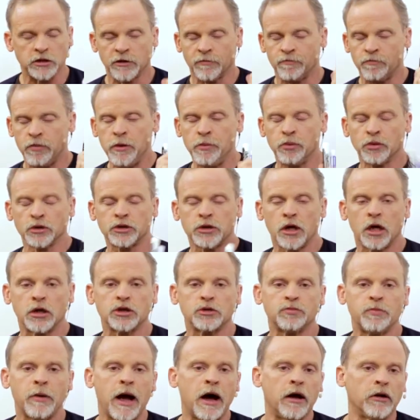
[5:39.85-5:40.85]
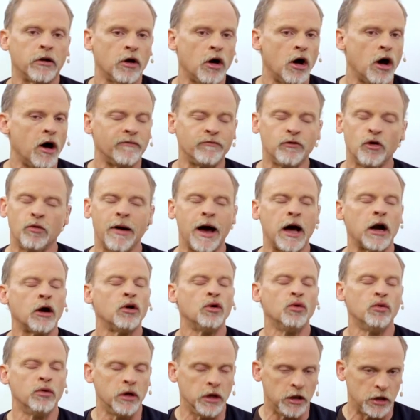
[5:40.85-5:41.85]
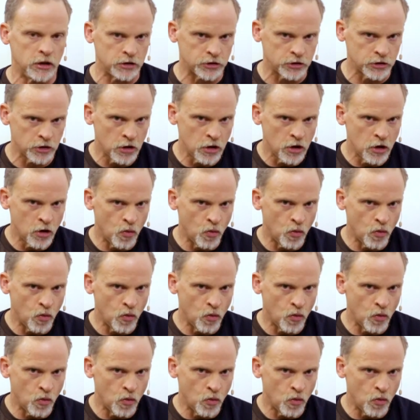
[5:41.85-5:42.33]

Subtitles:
If people start spouting off, no matter who it is,